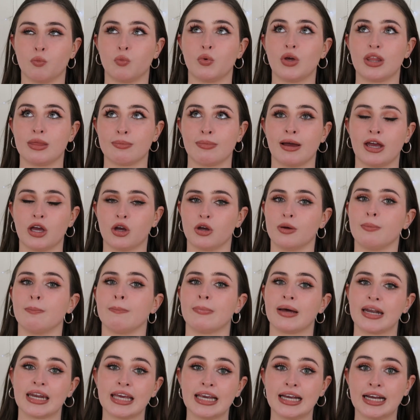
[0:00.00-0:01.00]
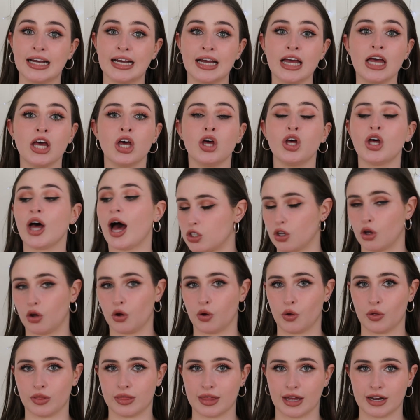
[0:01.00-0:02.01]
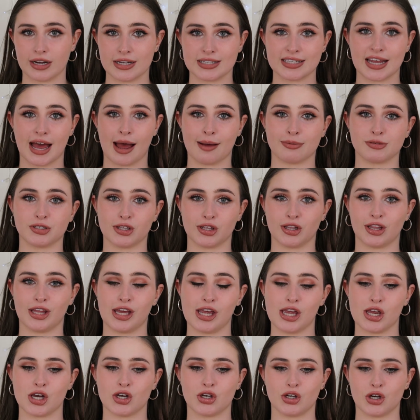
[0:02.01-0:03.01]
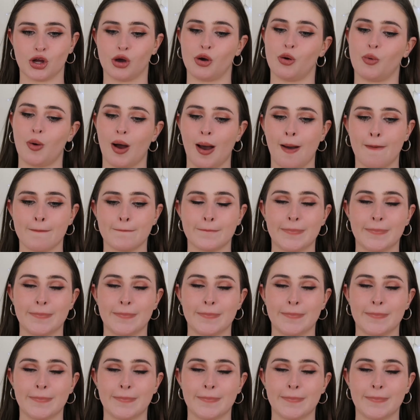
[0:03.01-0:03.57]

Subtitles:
with my own money. So there's absolutely no